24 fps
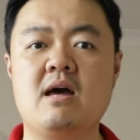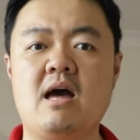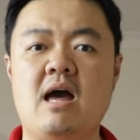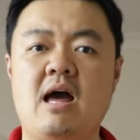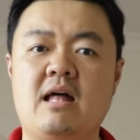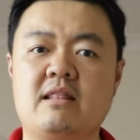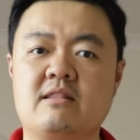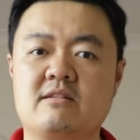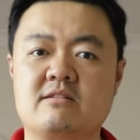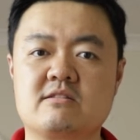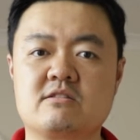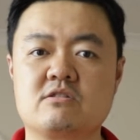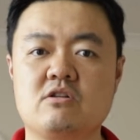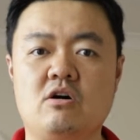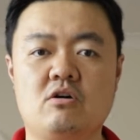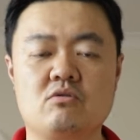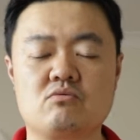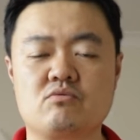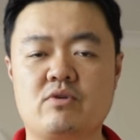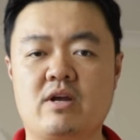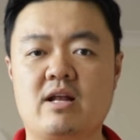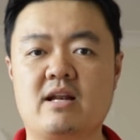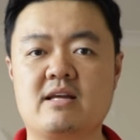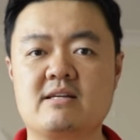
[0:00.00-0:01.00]
and it's not
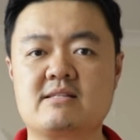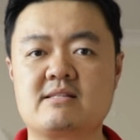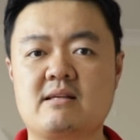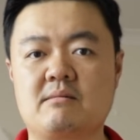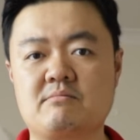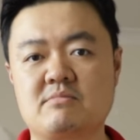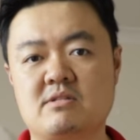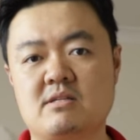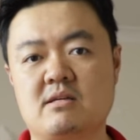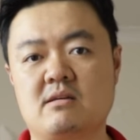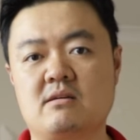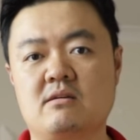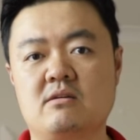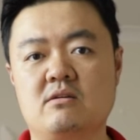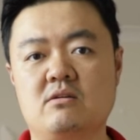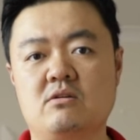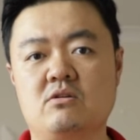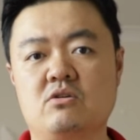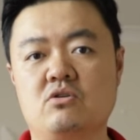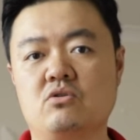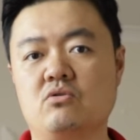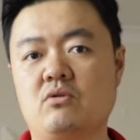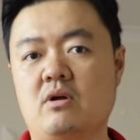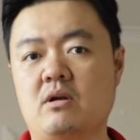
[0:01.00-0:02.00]
really something
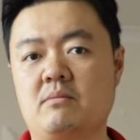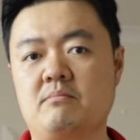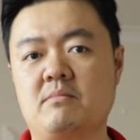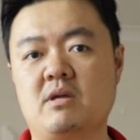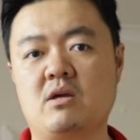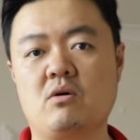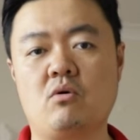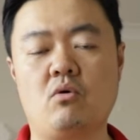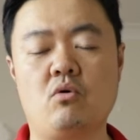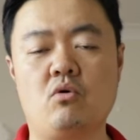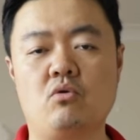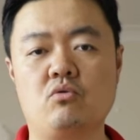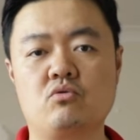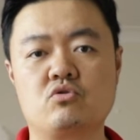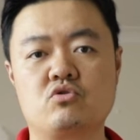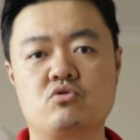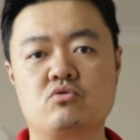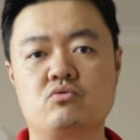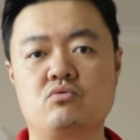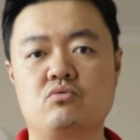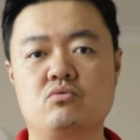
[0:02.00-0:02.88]
you and me all